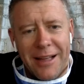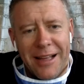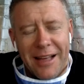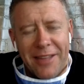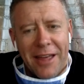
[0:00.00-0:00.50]

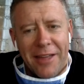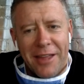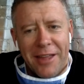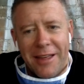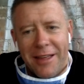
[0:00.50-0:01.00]
I
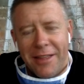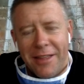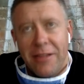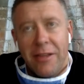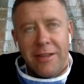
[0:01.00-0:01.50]
think
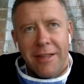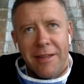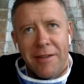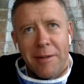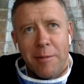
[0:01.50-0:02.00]
to the South
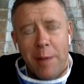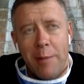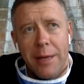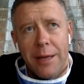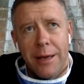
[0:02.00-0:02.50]
African
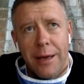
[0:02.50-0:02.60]
public,